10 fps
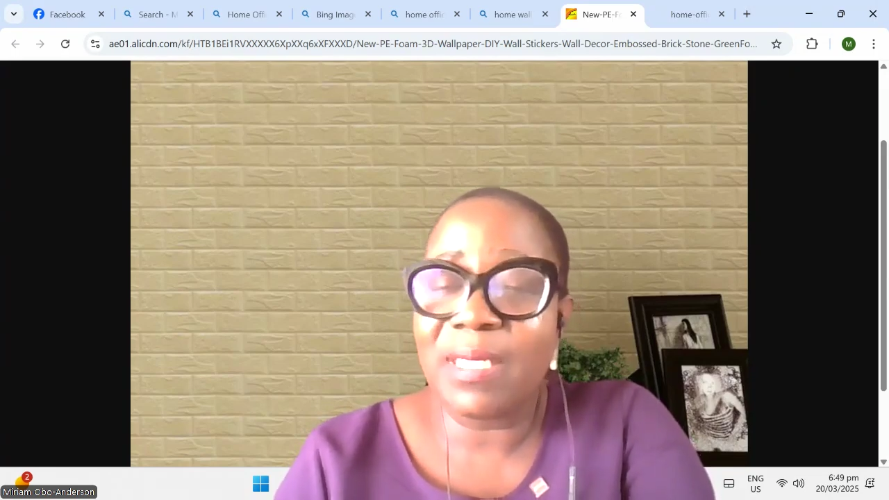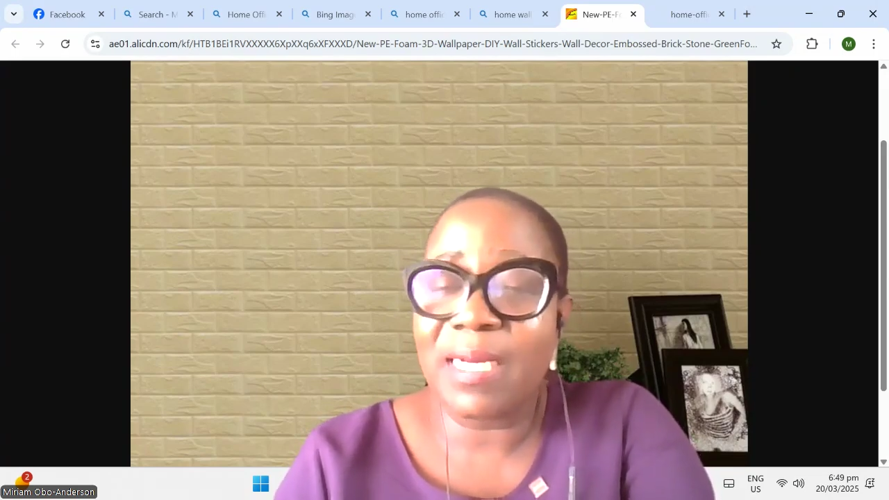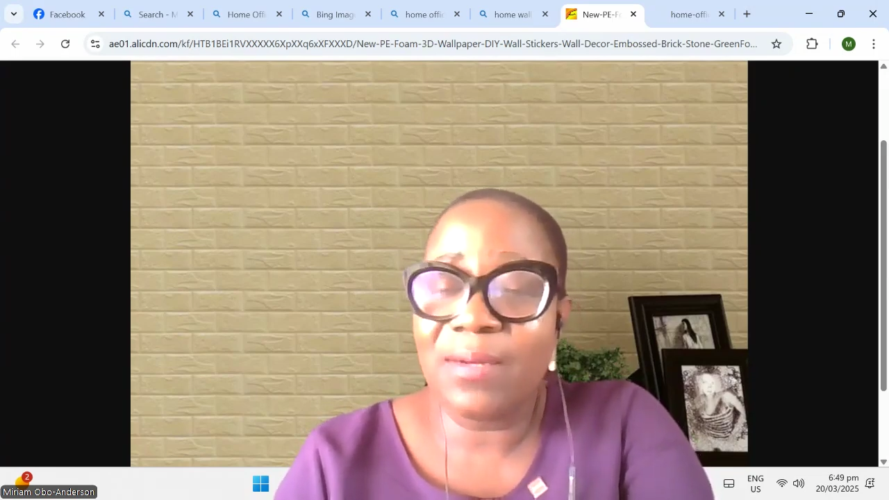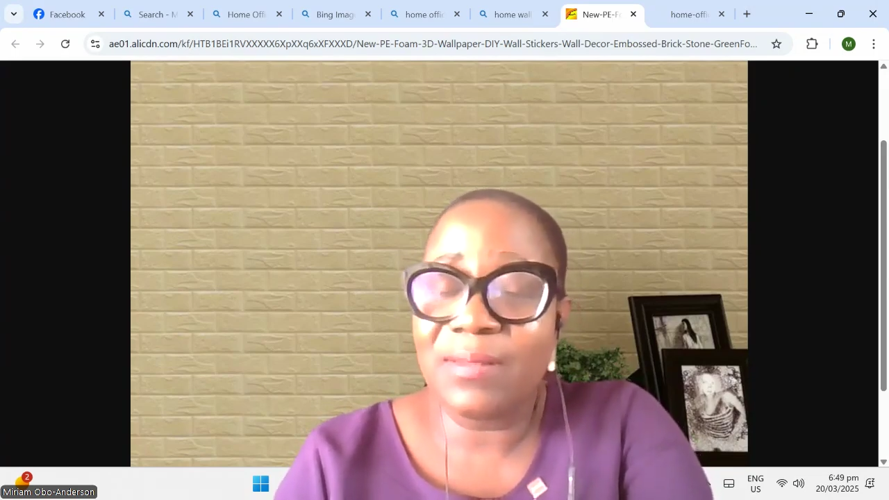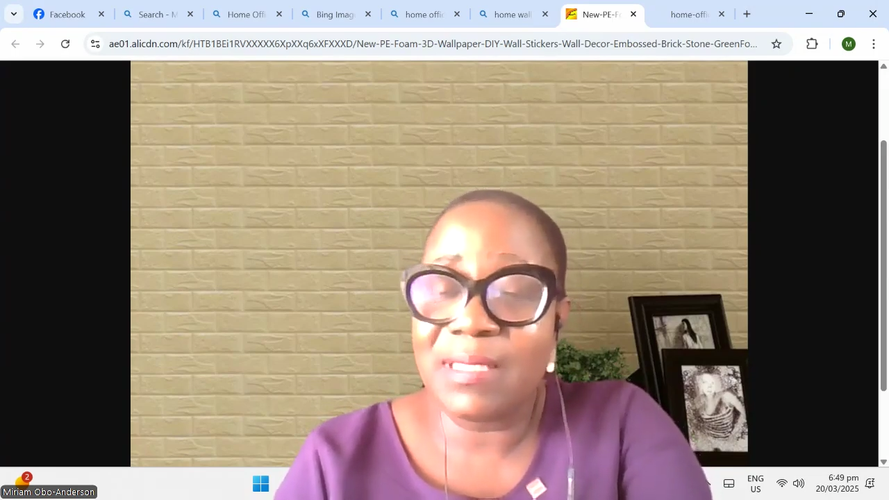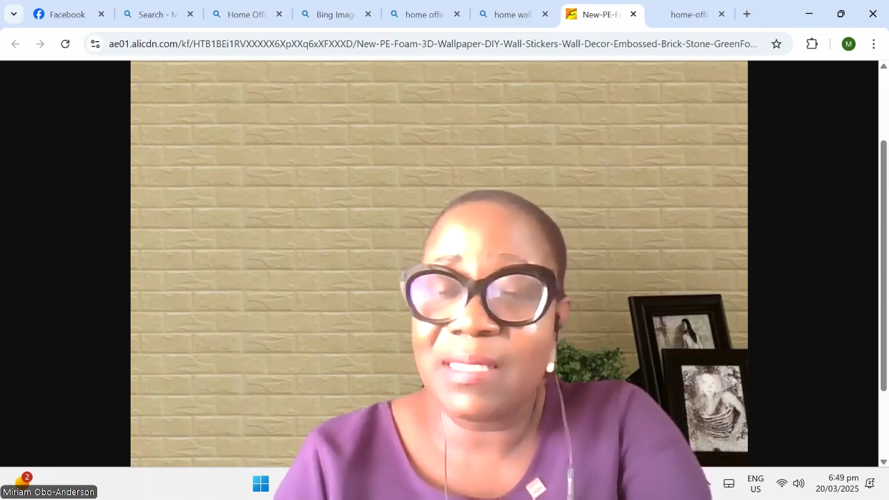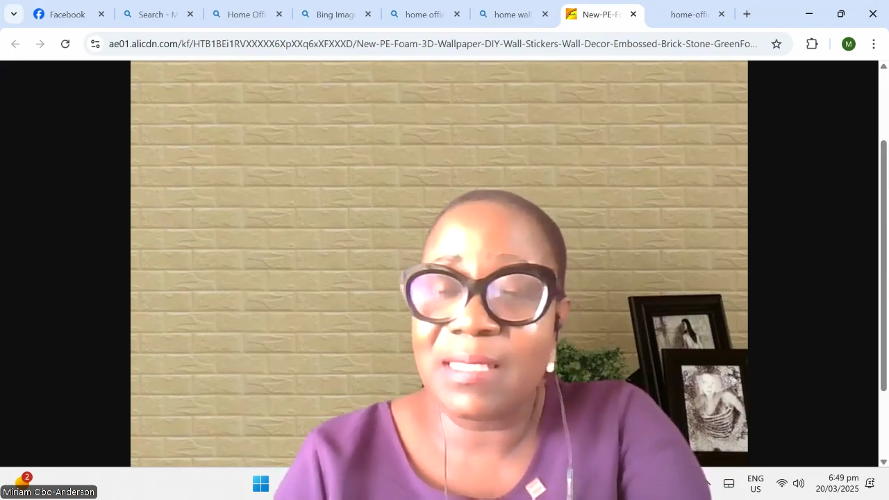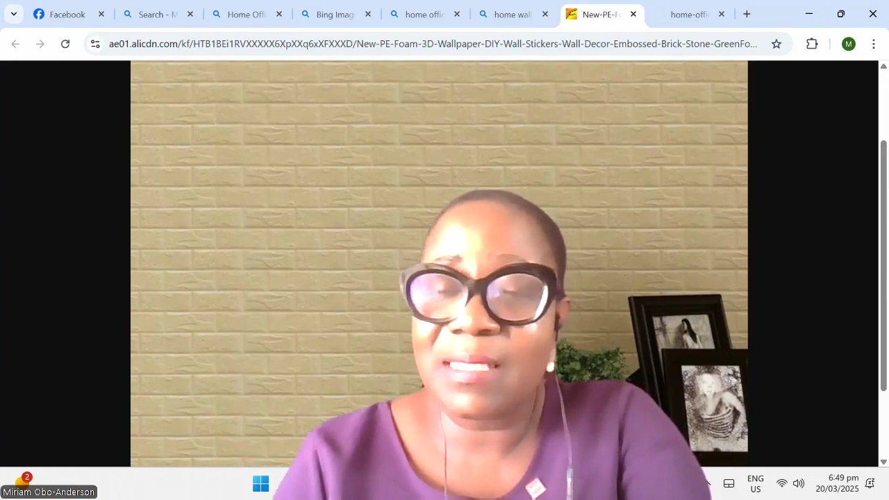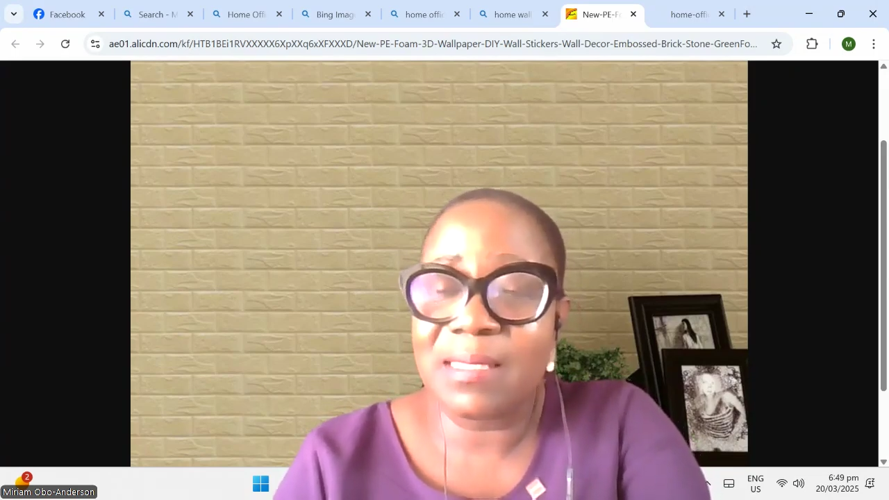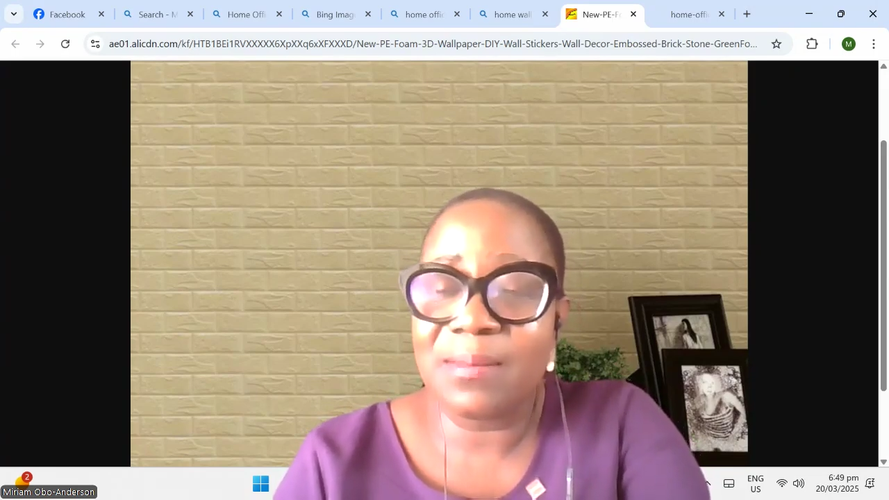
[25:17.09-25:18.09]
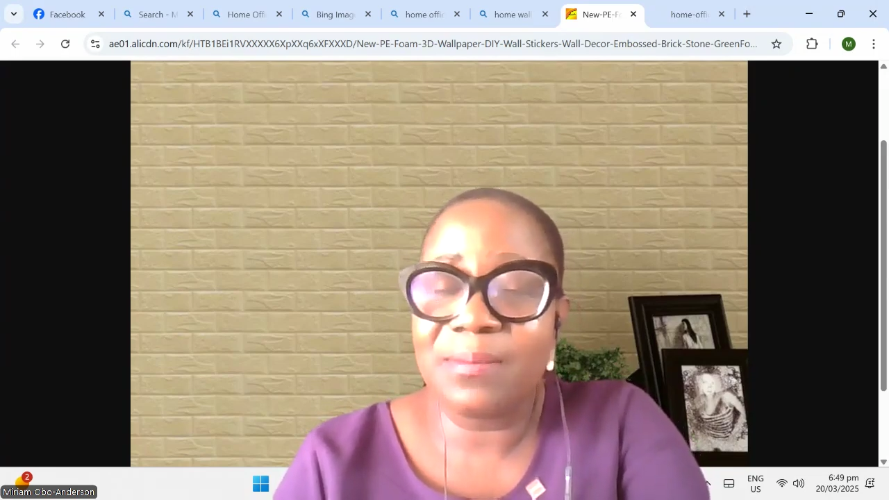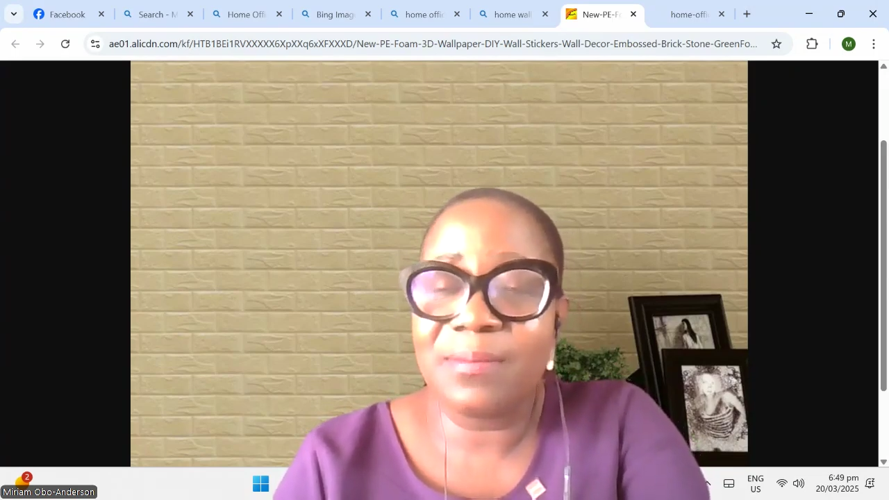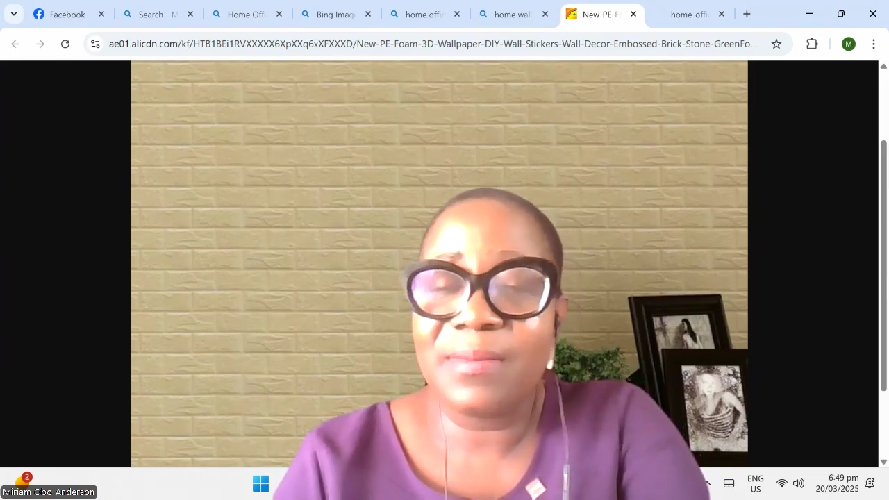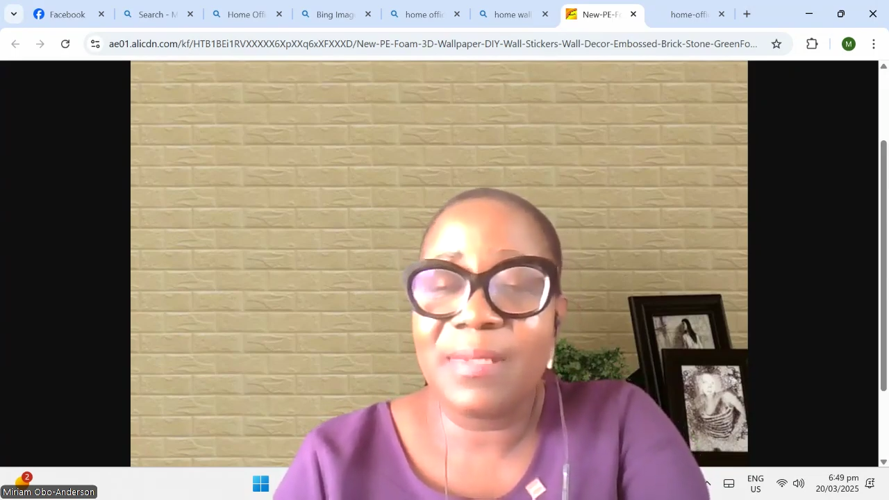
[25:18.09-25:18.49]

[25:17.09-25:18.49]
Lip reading: the accounting system.